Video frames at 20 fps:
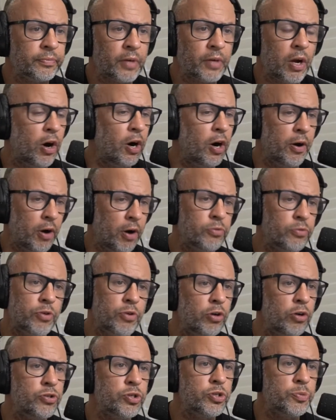
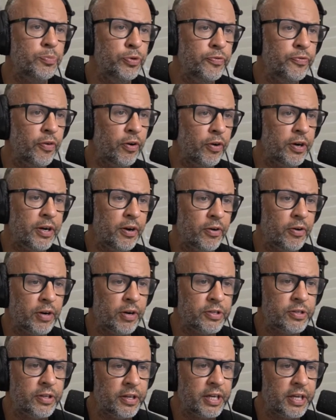I'll just move on and I'll
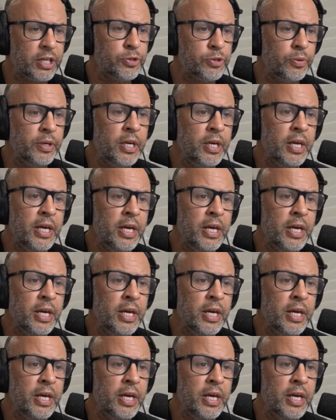go to the next one.